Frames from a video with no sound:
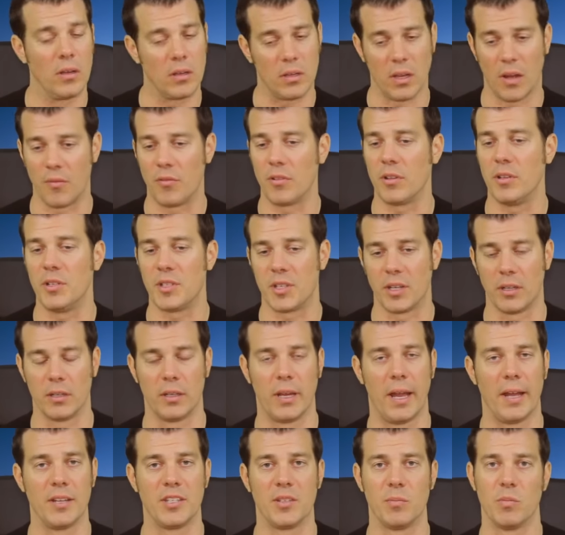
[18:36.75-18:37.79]
Cleverley's going to
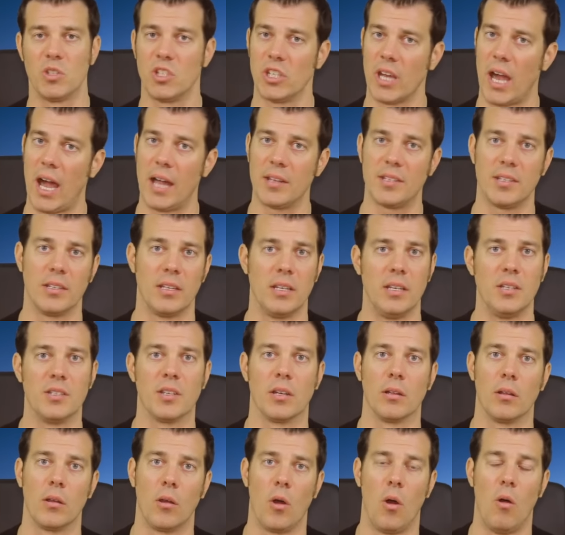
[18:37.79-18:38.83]
land some shots and he's
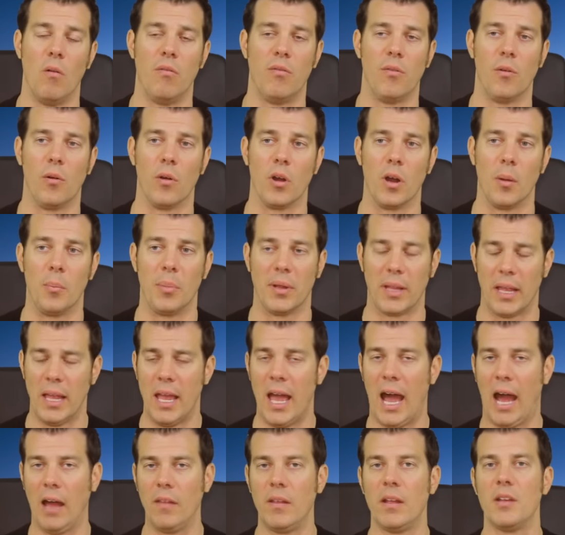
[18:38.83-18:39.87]
going to go for it. But
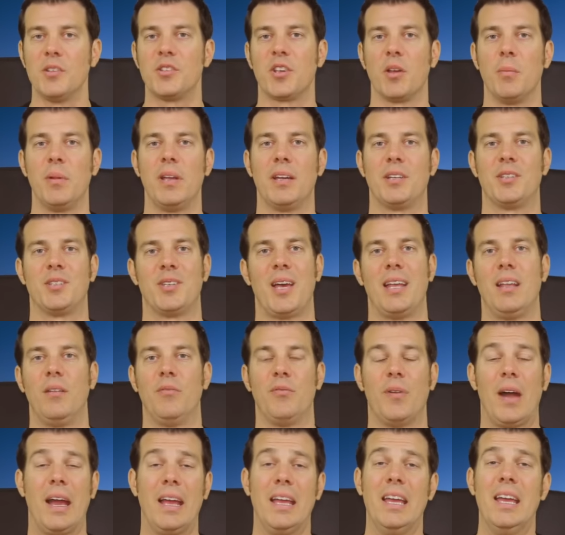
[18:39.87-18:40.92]
I think it's going to be an exciting
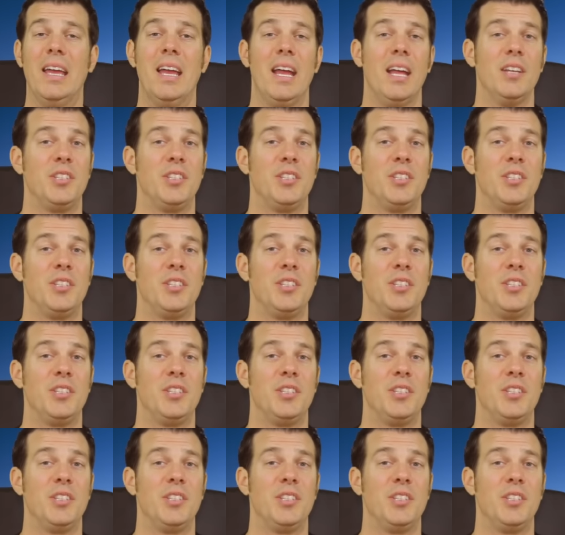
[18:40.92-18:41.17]
fight.